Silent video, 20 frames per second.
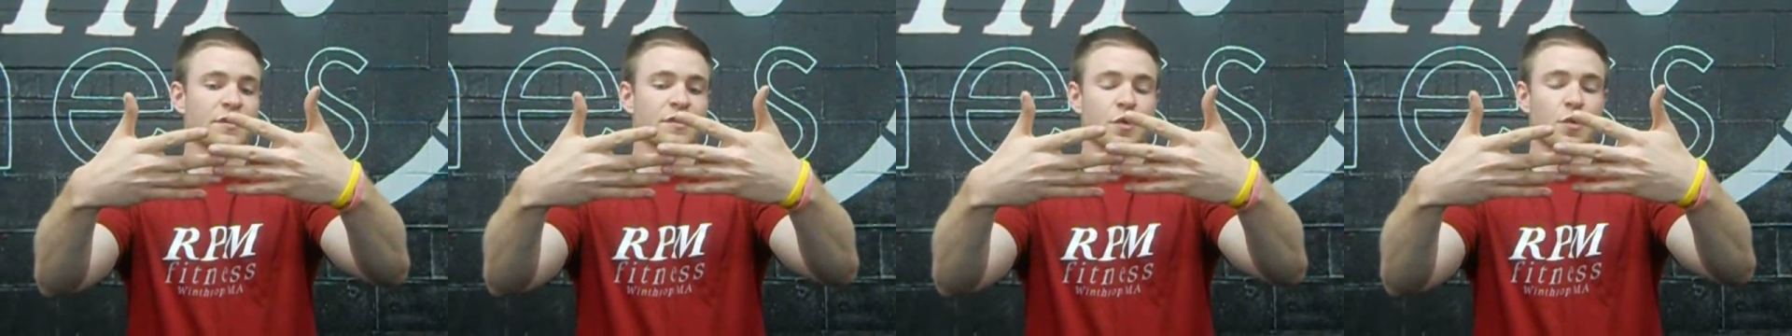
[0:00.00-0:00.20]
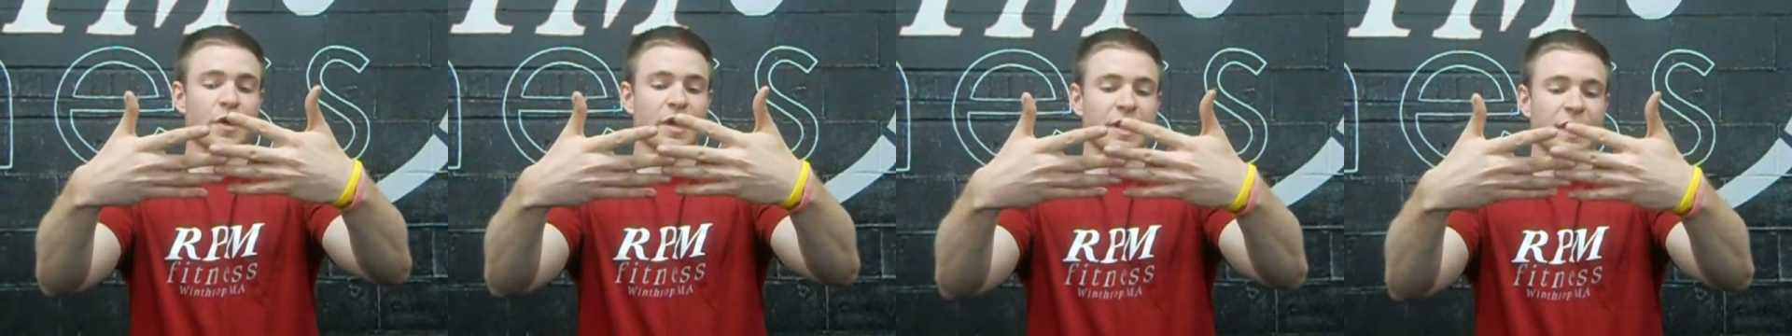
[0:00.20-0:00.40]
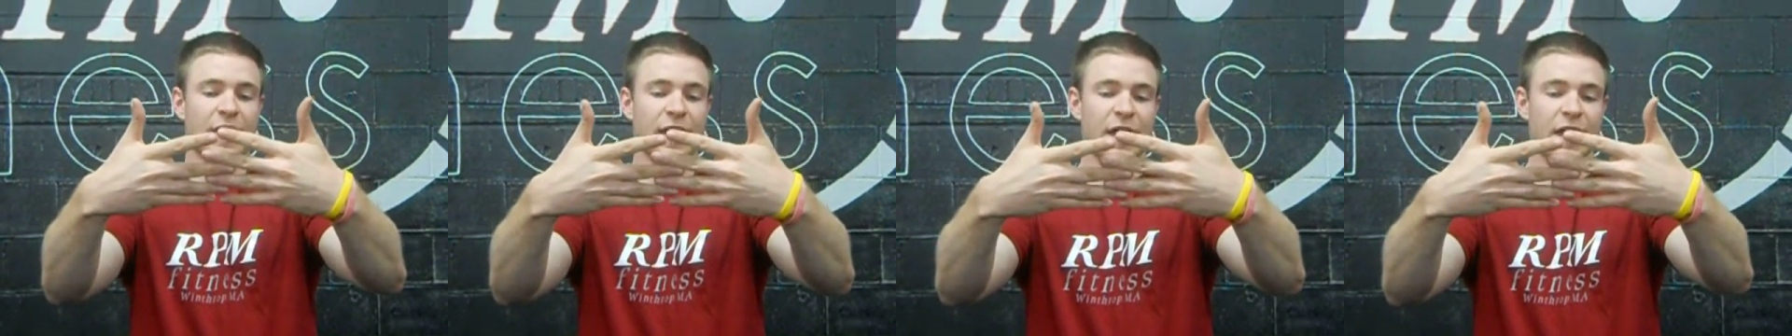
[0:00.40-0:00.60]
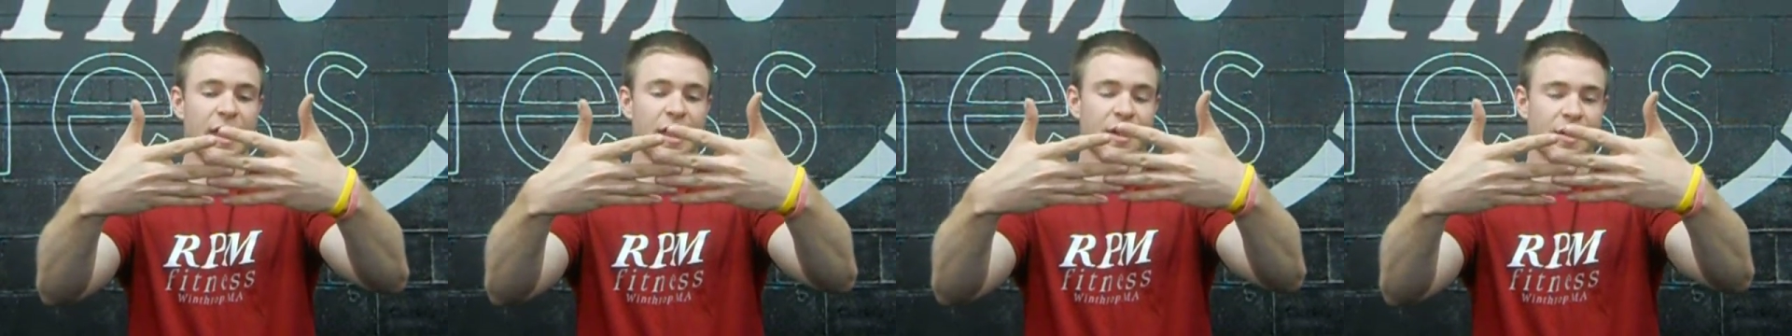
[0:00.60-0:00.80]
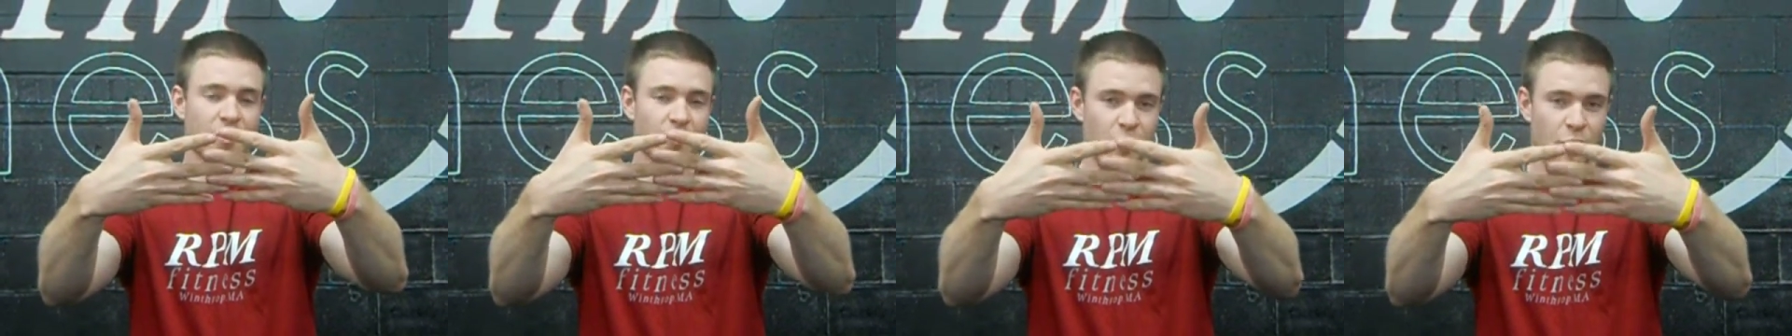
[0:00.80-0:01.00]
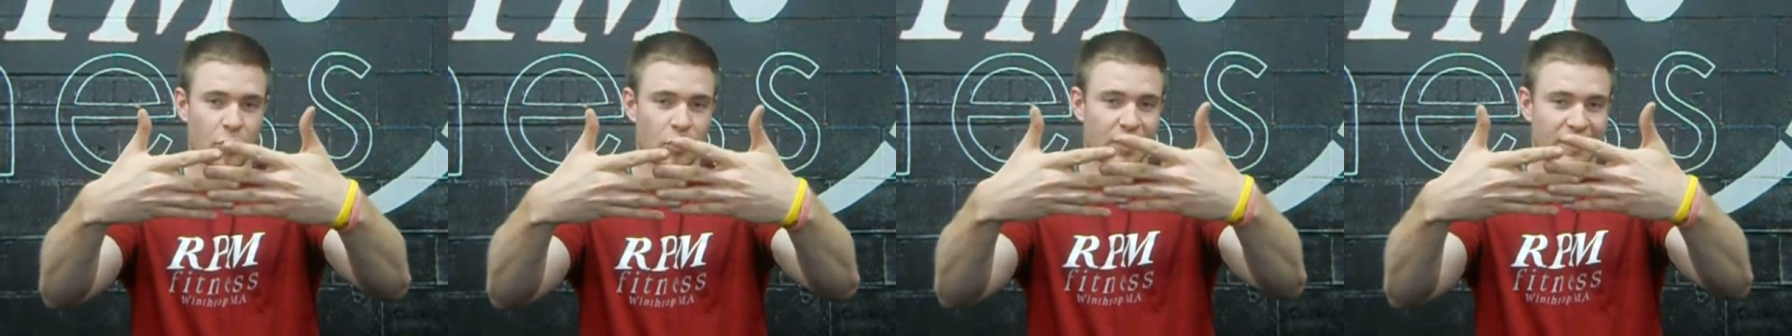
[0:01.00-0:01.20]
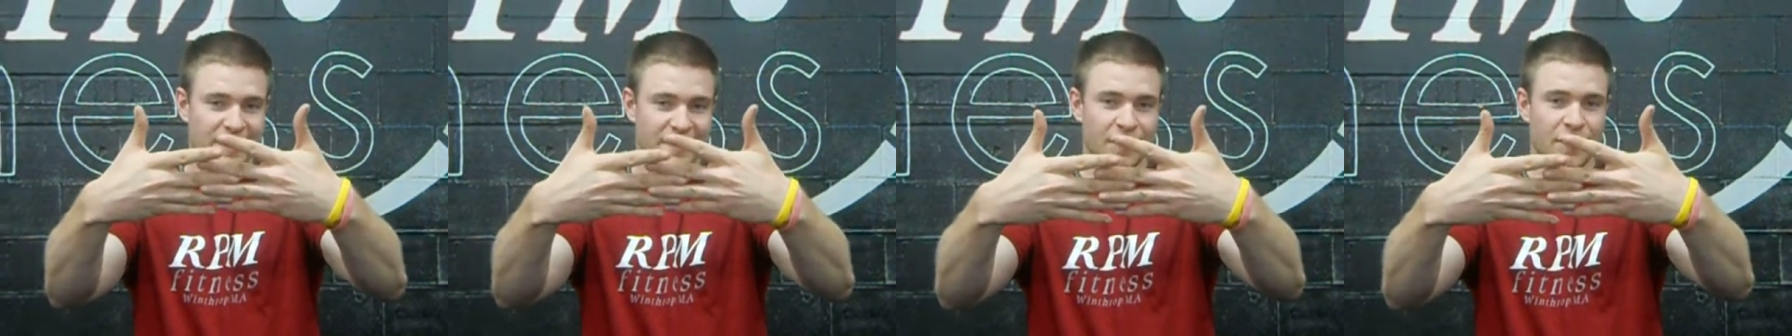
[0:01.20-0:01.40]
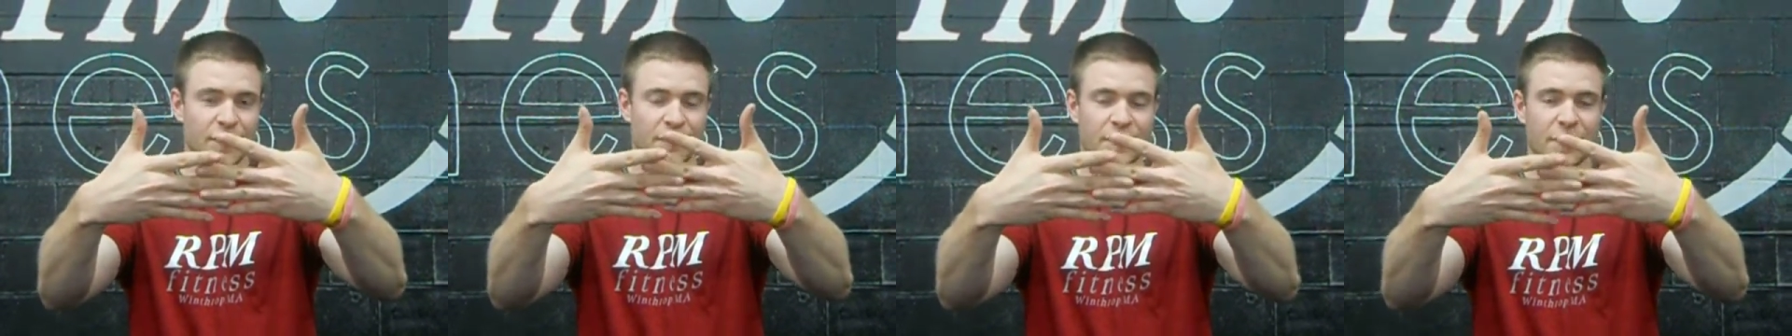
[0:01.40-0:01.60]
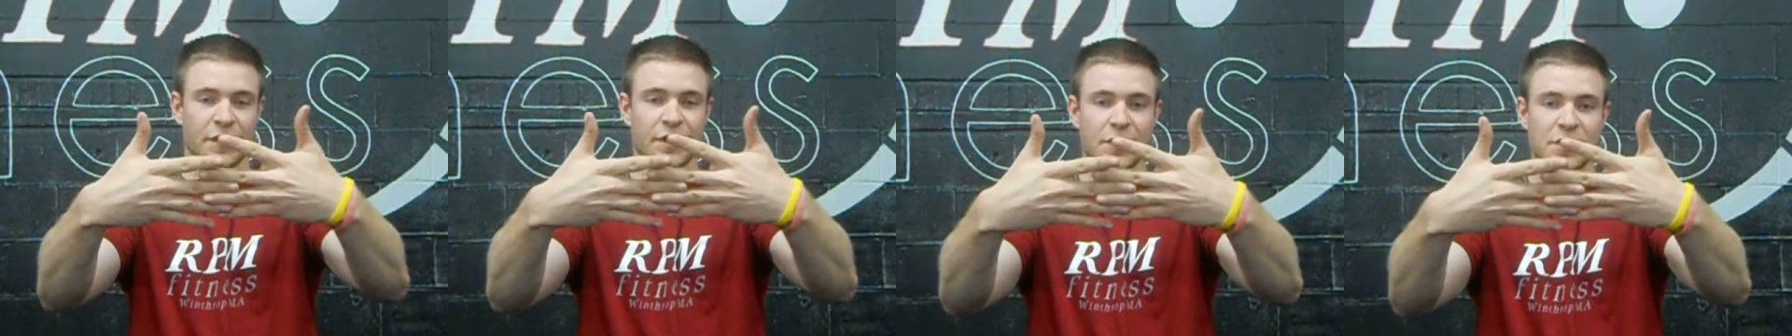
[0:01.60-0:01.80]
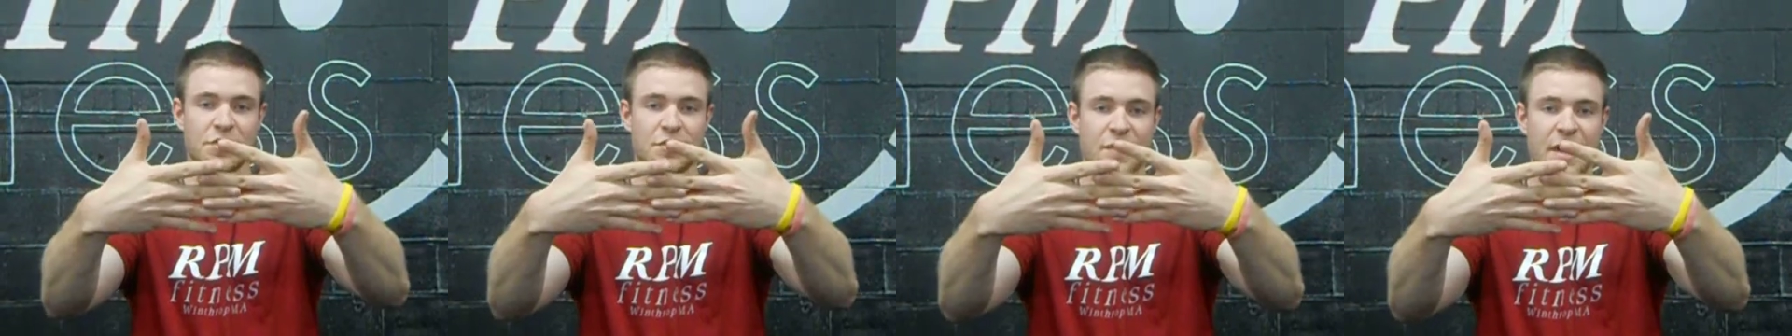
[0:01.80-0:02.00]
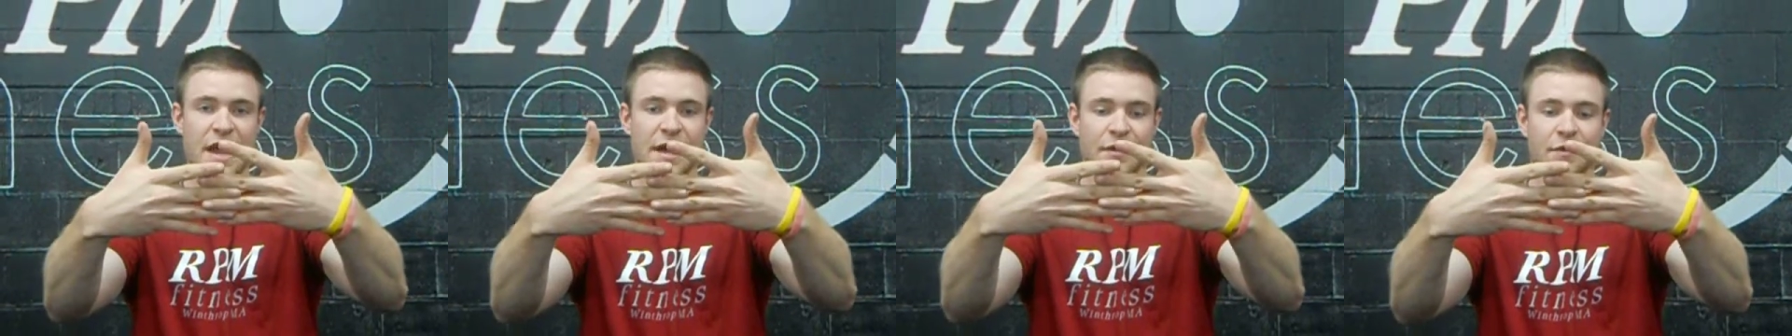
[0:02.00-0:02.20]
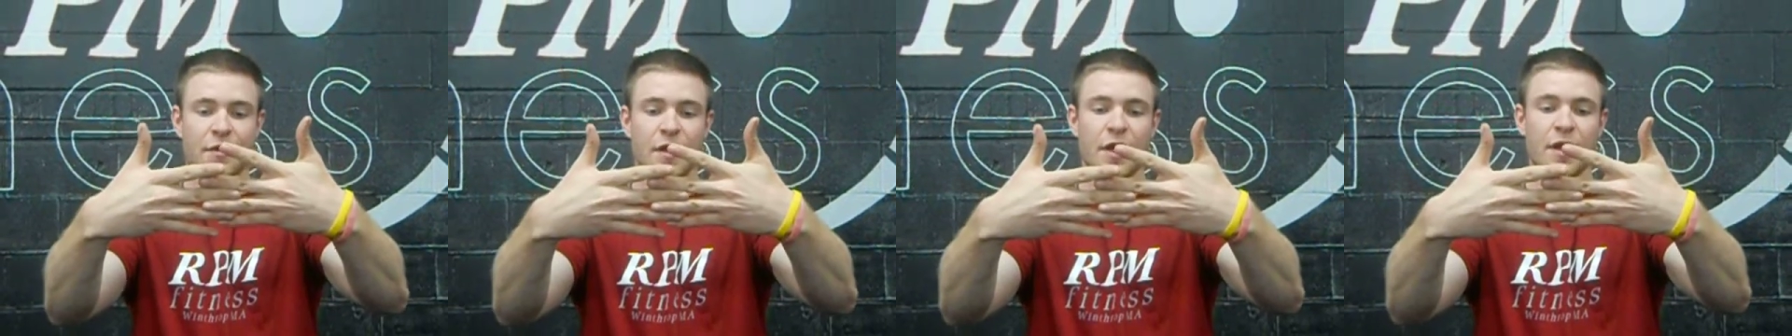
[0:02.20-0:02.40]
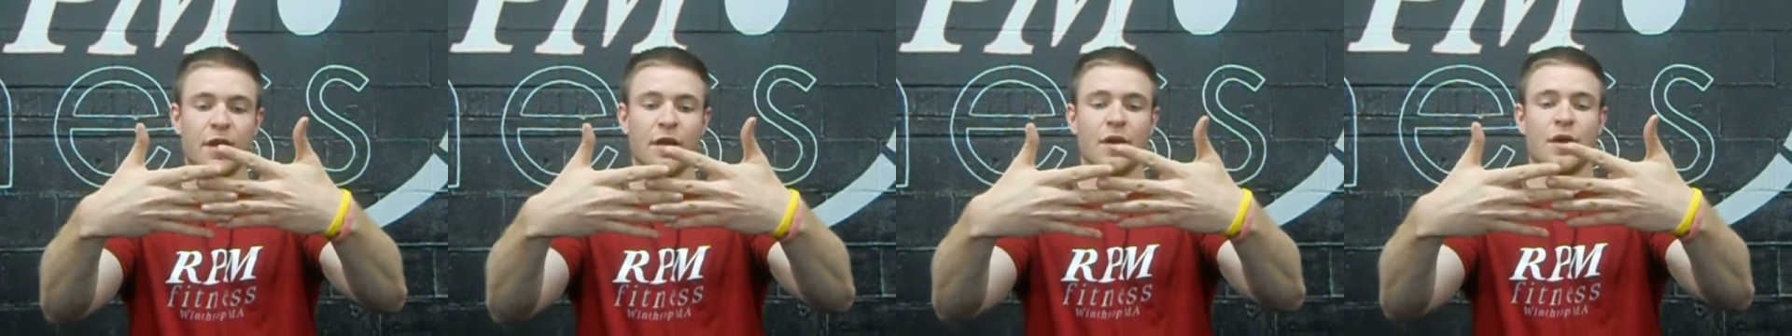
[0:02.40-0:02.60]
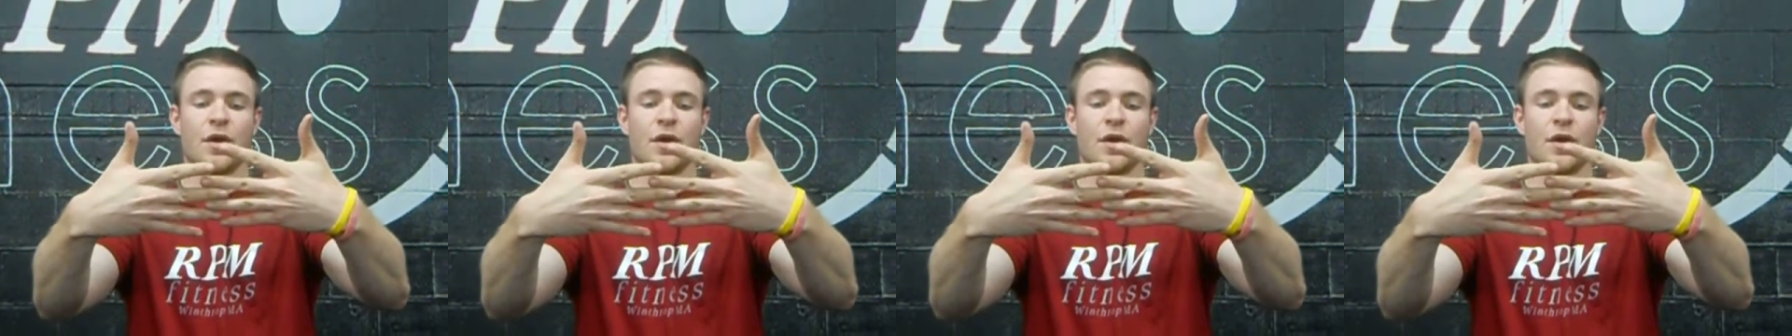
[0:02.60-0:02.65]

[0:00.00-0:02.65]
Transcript: So it can't pull itself to contract right.